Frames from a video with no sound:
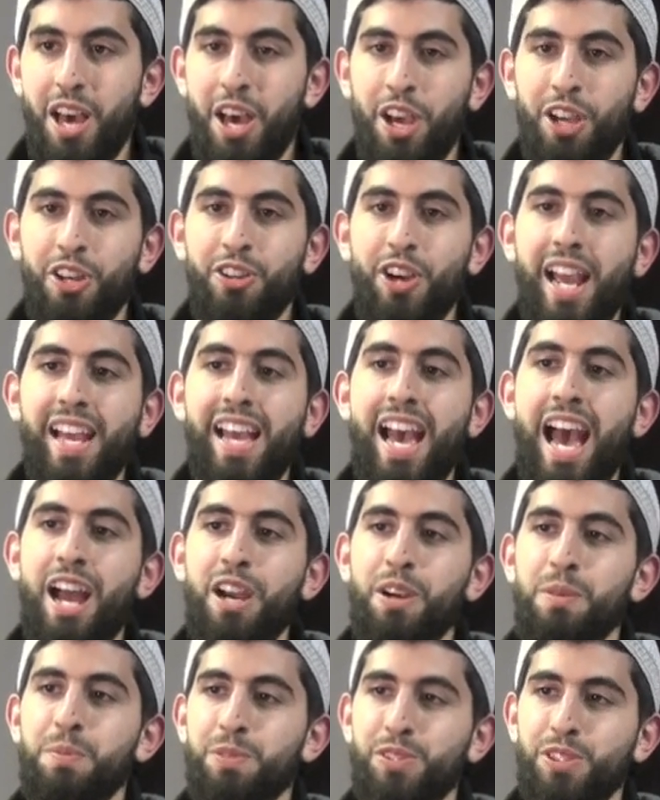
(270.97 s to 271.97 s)
A great
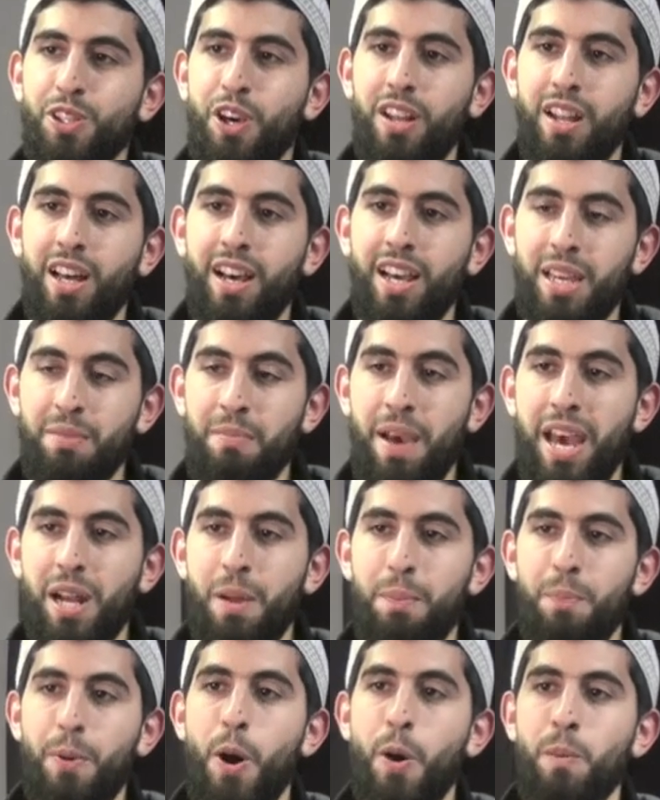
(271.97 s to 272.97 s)
Arab scholar, he made
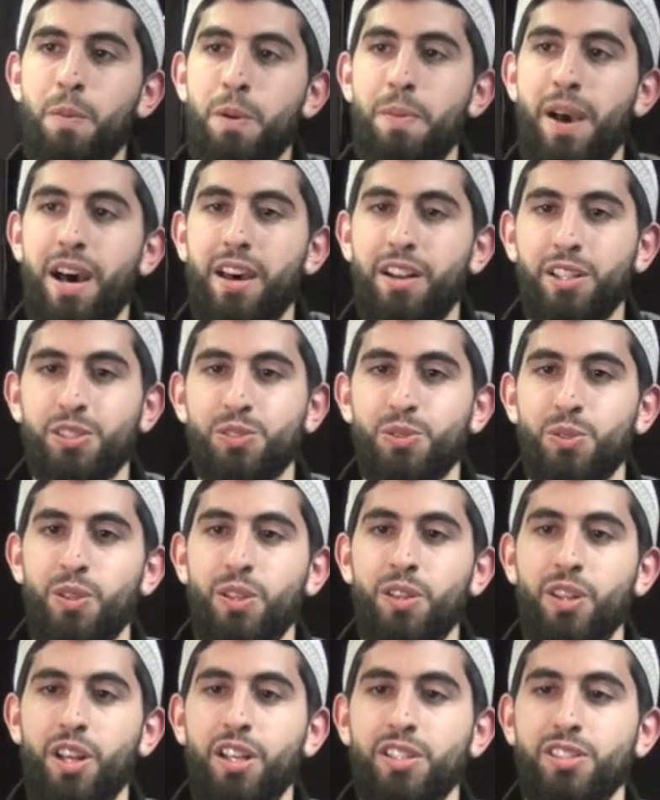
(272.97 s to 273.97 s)
a poem about
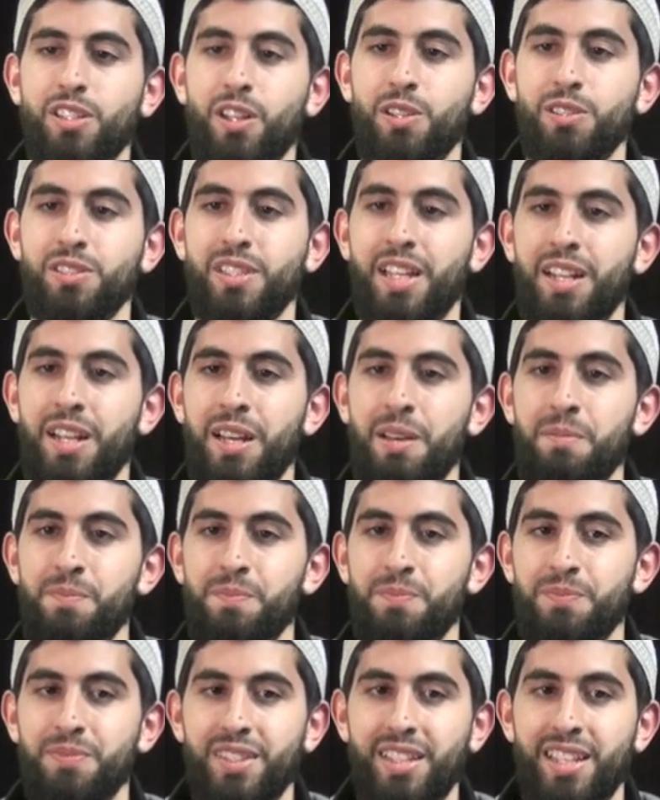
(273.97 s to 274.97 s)
Rasulullah sallallahu
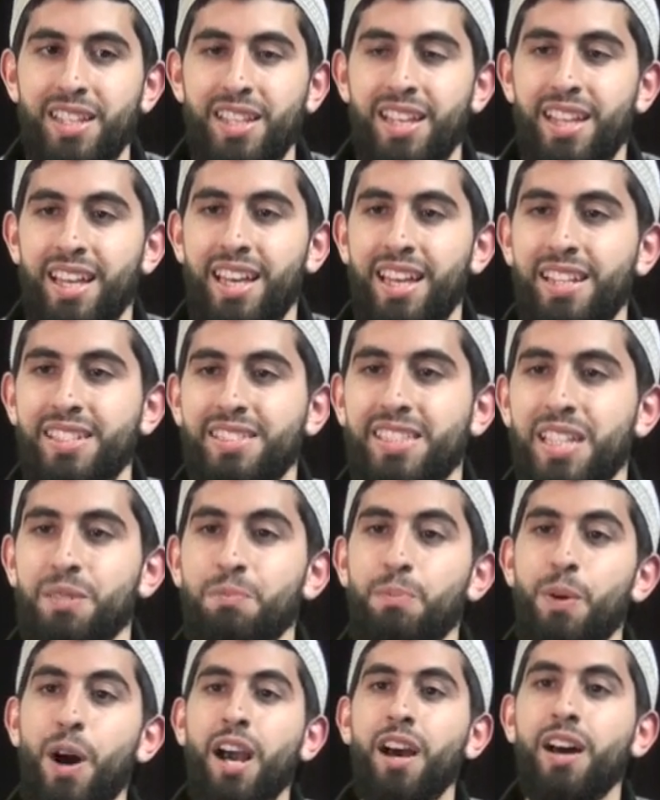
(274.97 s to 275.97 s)
alaihi wasallam, and he
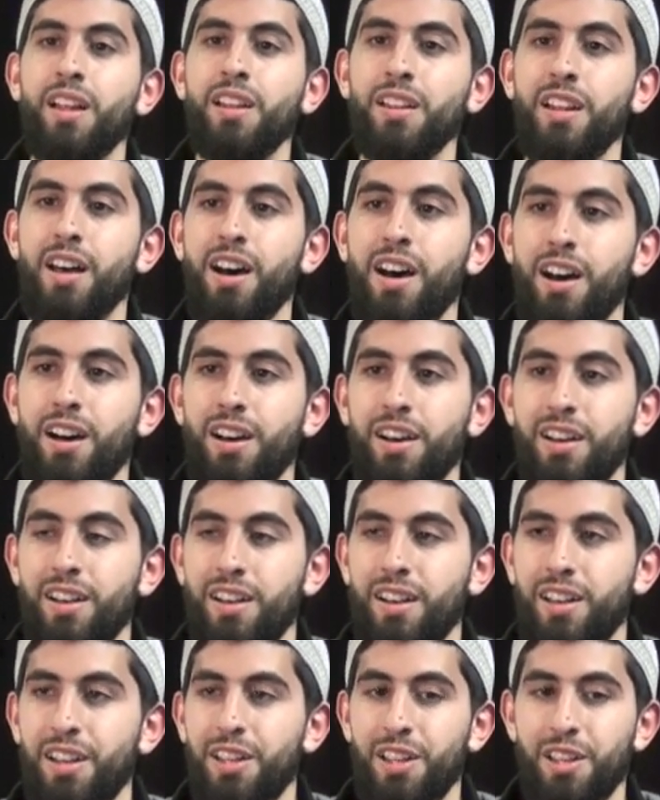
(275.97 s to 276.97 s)
said, by Allah,
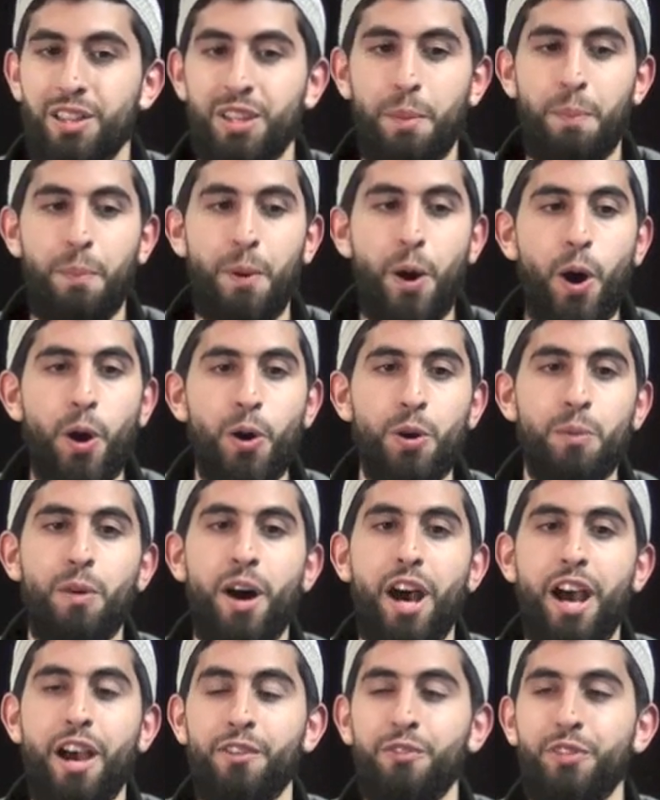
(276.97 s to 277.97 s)
the poem
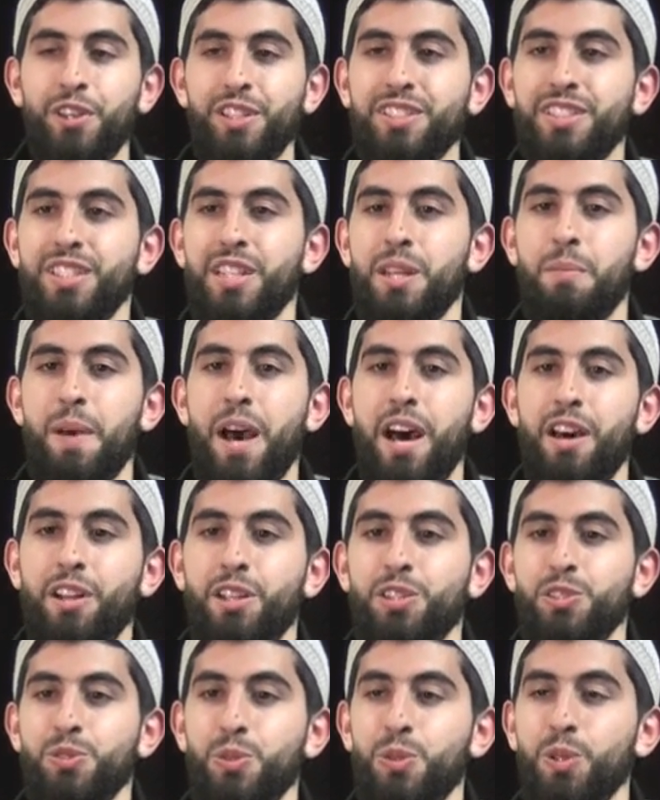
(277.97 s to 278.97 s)
I have written
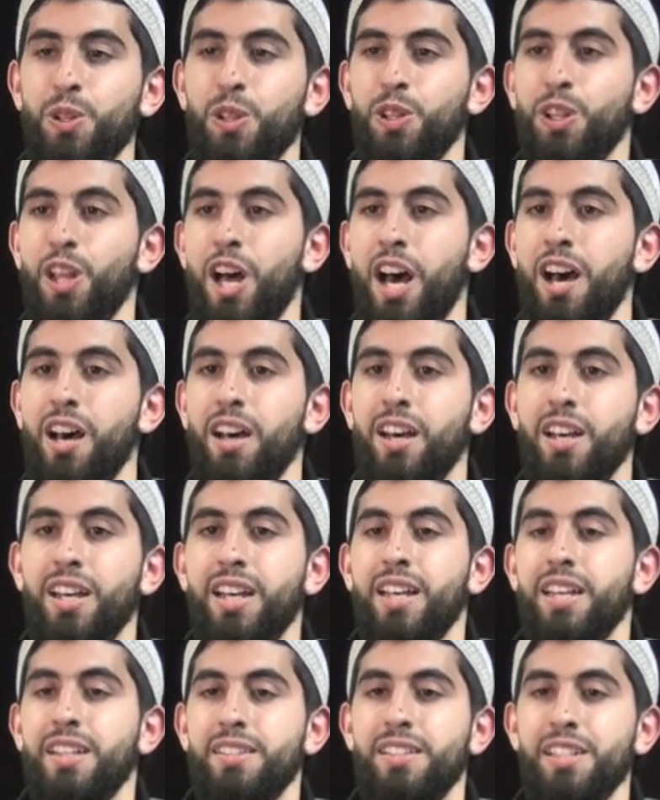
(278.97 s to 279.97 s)
about Rasulullah
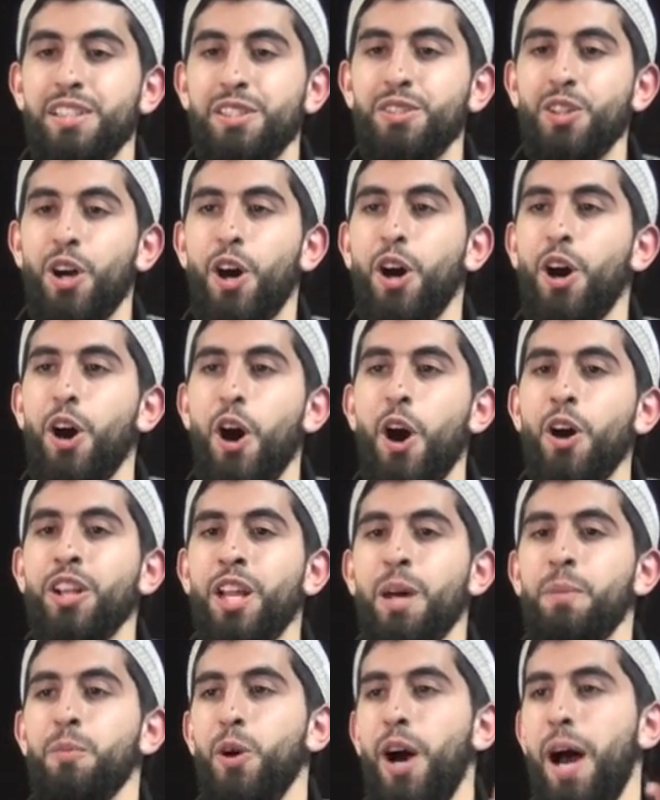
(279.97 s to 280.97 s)
did not
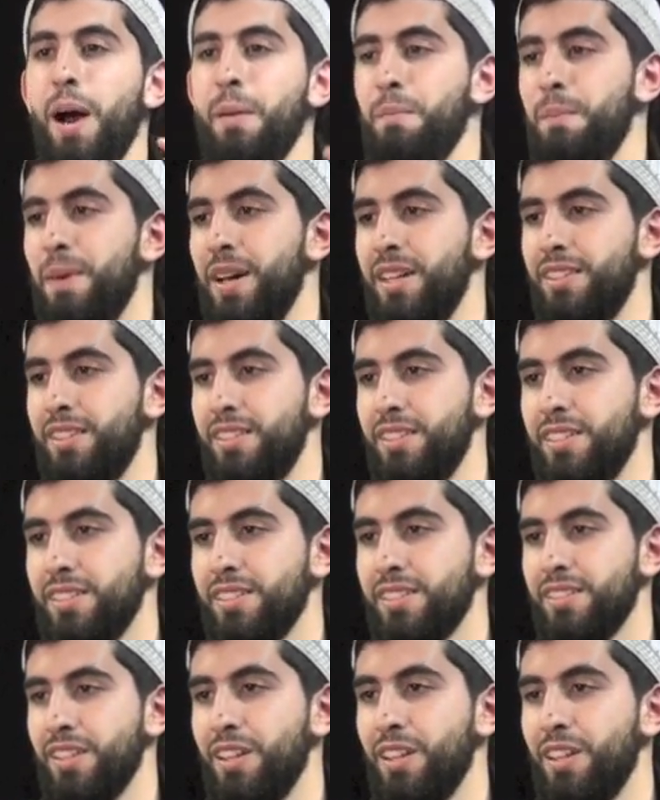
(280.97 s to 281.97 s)
honor Muhammad
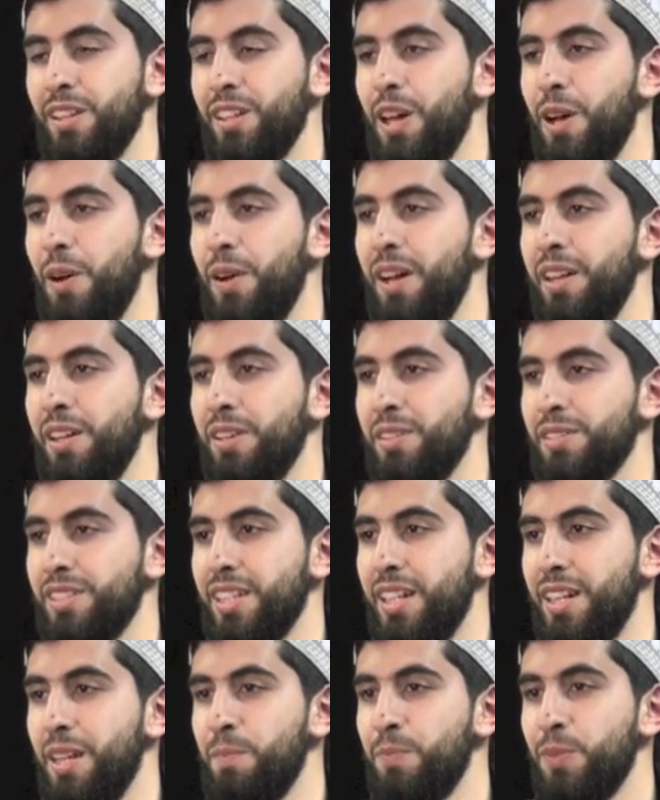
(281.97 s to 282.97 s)
sallallahu alaihi
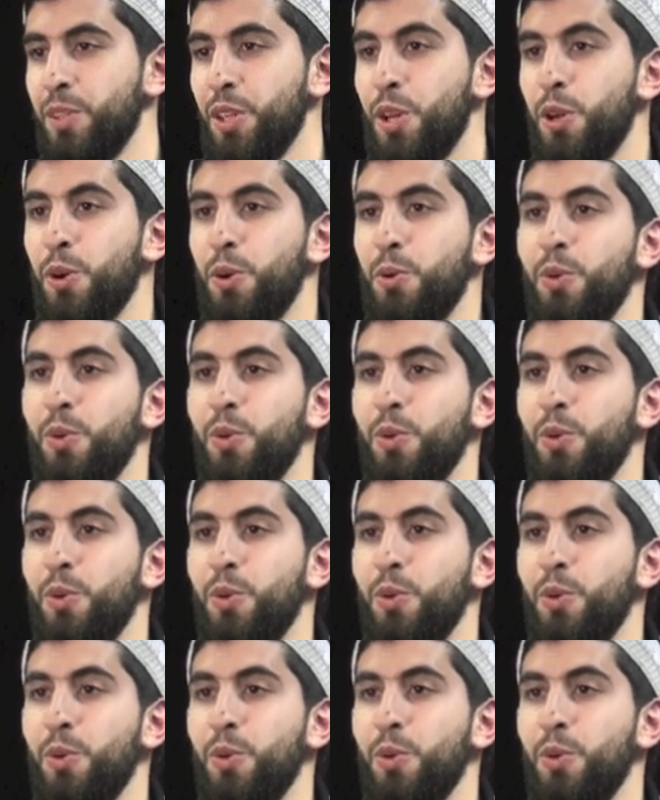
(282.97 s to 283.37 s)
wasallam.